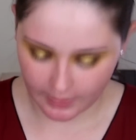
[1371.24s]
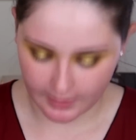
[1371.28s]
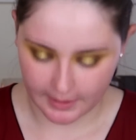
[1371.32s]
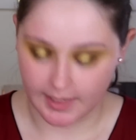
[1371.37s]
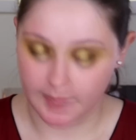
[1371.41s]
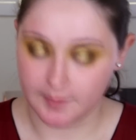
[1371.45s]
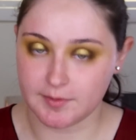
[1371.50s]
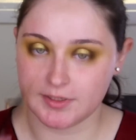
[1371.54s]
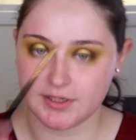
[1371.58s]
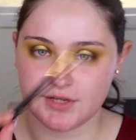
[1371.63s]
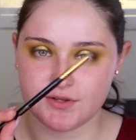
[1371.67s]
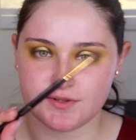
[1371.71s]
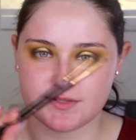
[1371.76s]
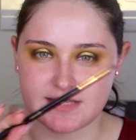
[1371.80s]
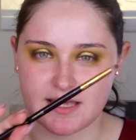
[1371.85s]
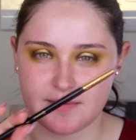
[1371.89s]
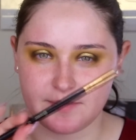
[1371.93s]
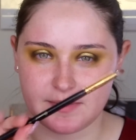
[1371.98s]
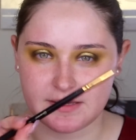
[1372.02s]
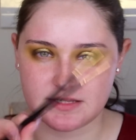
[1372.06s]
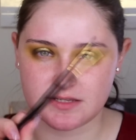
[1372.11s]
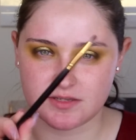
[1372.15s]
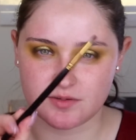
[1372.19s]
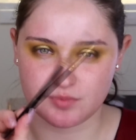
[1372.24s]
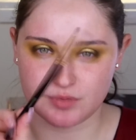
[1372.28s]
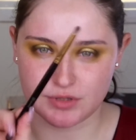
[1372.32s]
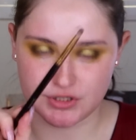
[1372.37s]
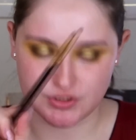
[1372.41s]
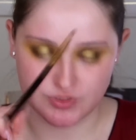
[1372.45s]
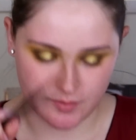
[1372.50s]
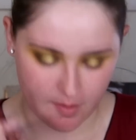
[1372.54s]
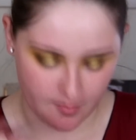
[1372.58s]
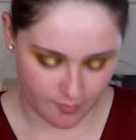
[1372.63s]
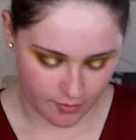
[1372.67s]
All right, I'm gonna use that pencil
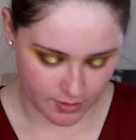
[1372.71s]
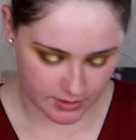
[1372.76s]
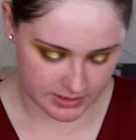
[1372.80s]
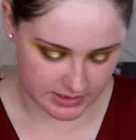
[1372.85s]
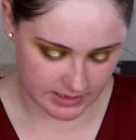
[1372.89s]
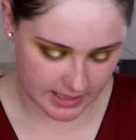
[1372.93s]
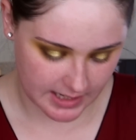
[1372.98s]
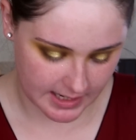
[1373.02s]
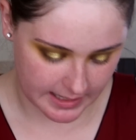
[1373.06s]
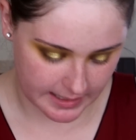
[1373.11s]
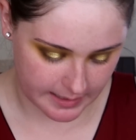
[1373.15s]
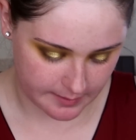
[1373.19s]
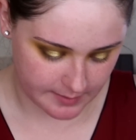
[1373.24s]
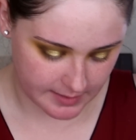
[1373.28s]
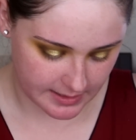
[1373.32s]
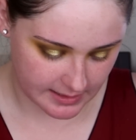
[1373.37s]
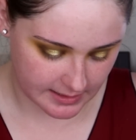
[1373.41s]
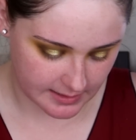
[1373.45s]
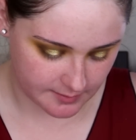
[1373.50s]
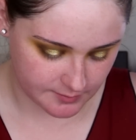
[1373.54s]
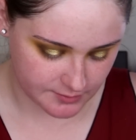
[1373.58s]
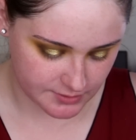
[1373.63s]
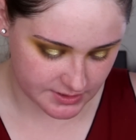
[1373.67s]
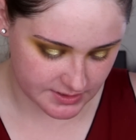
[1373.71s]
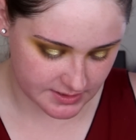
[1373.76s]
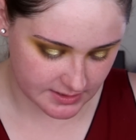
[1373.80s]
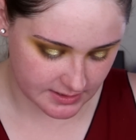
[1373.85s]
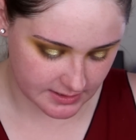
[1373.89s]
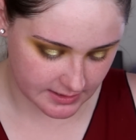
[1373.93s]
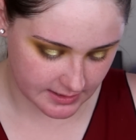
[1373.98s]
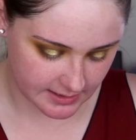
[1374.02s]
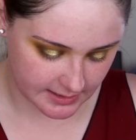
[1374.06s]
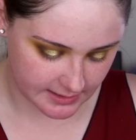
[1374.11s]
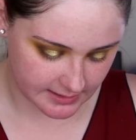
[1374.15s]
brush one more time and I'm just
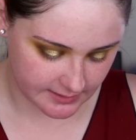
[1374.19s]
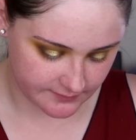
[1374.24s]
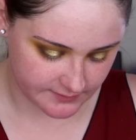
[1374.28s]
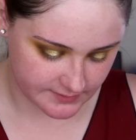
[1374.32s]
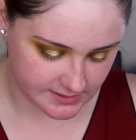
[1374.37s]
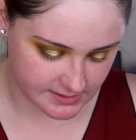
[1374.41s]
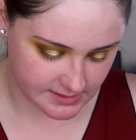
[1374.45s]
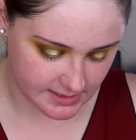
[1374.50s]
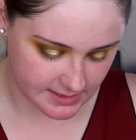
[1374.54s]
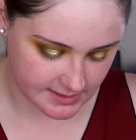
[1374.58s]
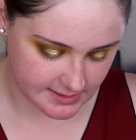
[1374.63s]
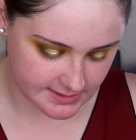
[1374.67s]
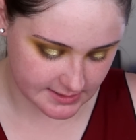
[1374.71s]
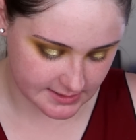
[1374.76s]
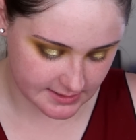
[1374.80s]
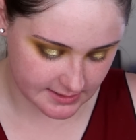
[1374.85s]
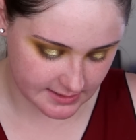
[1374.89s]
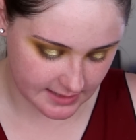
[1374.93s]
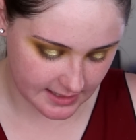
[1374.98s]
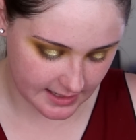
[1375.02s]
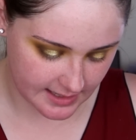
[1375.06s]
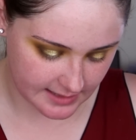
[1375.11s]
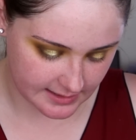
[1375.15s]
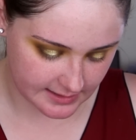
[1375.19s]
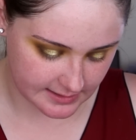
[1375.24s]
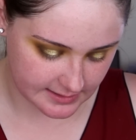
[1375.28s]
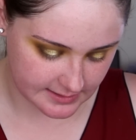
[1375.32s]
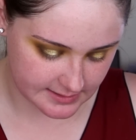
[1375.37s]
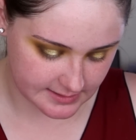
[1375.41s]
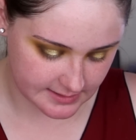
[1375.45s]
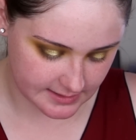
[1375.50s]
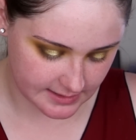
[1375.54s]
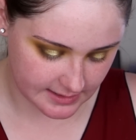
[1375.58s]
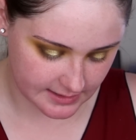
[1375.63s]
gonna kind of dust that
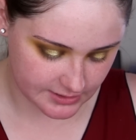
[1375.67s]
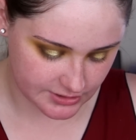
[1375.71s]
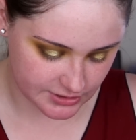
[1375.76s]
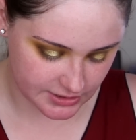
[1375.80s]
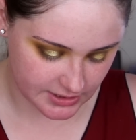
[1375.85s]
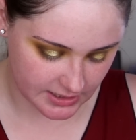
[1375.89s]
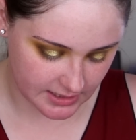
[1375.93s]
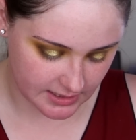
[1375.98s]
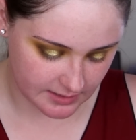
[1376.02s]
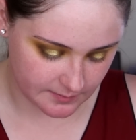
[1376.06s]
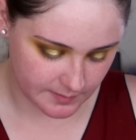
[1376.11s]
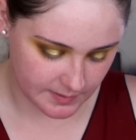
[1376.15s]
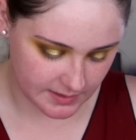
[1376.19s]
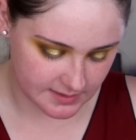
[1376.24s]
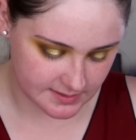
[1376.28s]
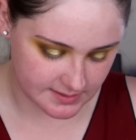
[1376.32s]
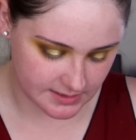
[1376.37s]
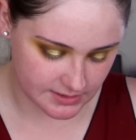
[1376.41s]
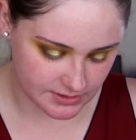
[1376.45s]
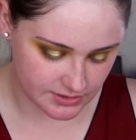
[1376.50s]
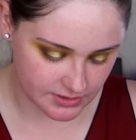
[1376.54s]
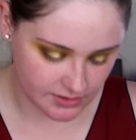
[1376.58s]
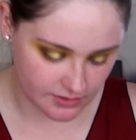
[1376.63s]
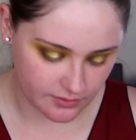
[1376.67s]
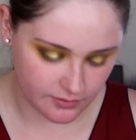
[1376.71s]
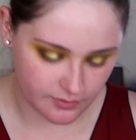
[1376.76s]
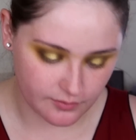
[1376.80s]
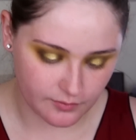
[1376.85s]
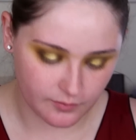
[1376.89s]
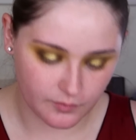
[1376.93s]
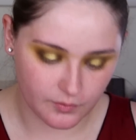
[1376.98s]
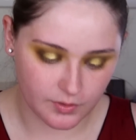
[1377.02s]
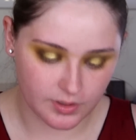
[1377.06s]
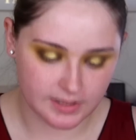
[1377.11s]
into that shade because I
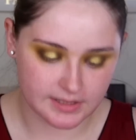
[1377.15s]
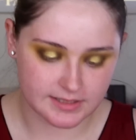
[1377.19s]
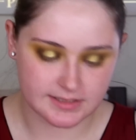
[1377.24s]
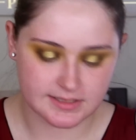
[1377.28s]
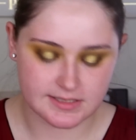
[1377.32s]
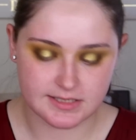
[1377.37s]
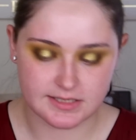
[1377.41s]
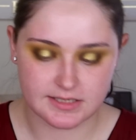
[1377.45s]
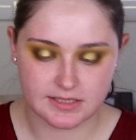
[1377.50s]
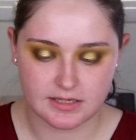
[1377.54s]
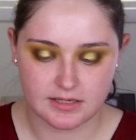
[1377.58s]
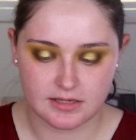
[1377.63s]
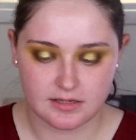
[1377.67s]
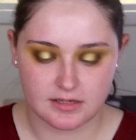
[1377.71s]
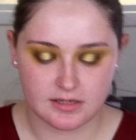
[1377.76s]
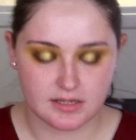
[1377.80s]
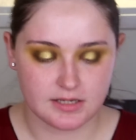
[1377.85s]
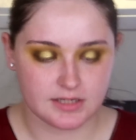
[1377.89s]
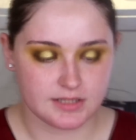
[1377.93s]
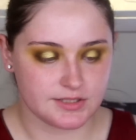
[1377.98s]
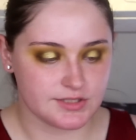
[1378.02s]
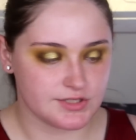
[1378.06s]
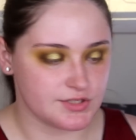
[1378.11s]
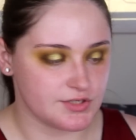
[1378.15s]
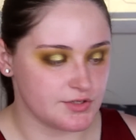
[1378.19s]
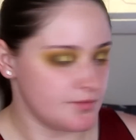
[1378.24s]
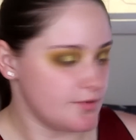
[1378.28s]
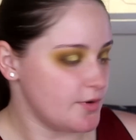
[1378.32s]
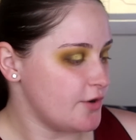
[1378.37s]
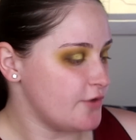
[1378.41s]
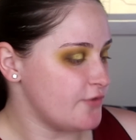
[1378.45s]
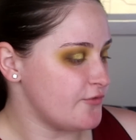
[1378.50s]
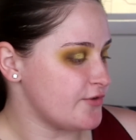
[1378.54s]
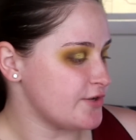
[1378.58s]
don't want
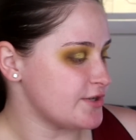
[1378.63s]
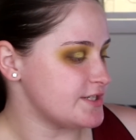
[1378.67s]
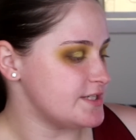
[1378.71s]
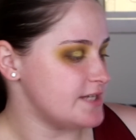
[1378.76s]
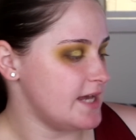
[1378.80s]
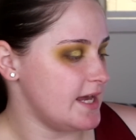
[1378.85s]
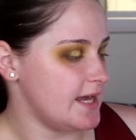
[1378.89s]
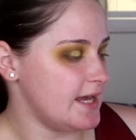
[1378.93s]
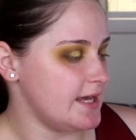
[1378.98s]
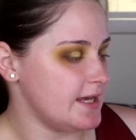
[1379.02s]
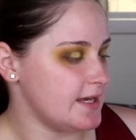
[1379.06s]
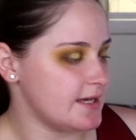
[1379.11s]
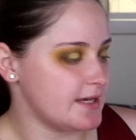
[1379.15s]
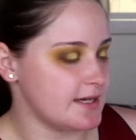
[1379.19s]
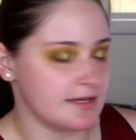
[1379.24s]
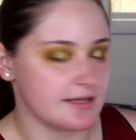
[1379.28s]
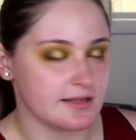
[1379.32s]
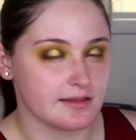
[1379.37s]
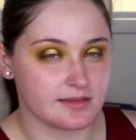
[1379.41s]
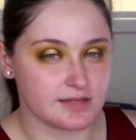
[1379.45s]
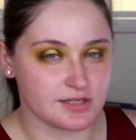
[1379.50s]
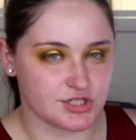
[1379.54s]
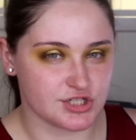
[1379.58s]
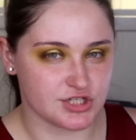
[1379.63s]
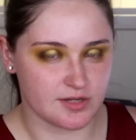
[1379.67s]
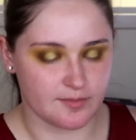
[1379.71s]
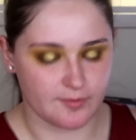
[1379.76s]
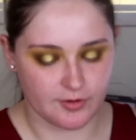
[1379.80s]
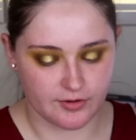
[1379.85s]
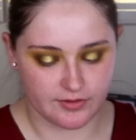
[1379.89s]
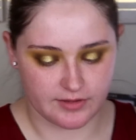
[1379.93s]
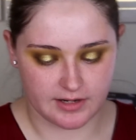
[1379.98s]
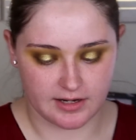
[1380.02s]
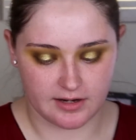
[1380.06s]
to overtake the
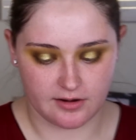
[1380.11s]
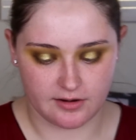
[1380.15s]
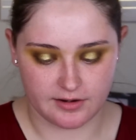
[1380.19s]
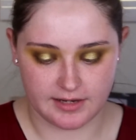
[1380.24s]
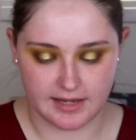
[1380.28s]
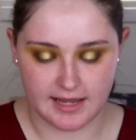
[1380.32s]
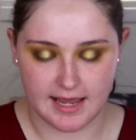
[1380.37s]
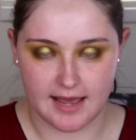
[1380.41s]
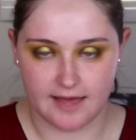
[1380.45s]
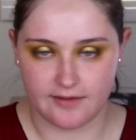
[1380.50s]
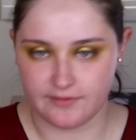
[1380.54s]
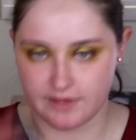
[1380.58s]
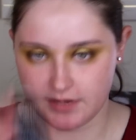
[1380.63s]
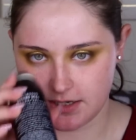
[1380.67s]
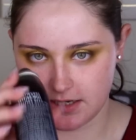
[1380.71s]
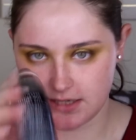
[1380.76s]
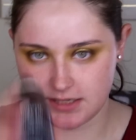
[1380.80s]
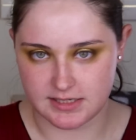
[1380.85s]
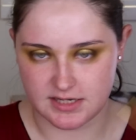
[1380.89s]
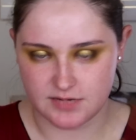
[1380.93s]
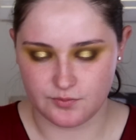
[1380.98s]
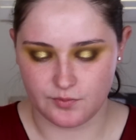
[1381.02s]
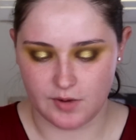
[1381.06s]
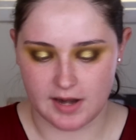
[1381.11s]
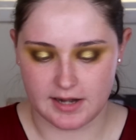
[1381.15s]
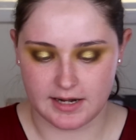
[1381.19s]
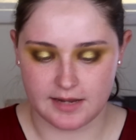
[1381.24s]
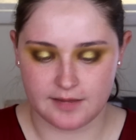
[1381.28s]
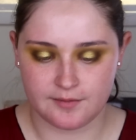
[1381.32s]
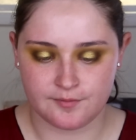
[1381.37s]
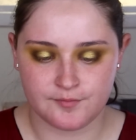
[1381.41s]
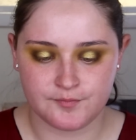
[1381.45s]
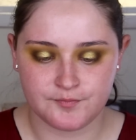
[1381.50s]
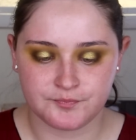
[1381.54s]
shimmer that I already have, and I did wet
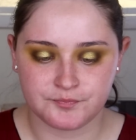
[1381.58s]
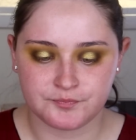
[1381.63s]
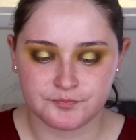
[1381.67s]
it.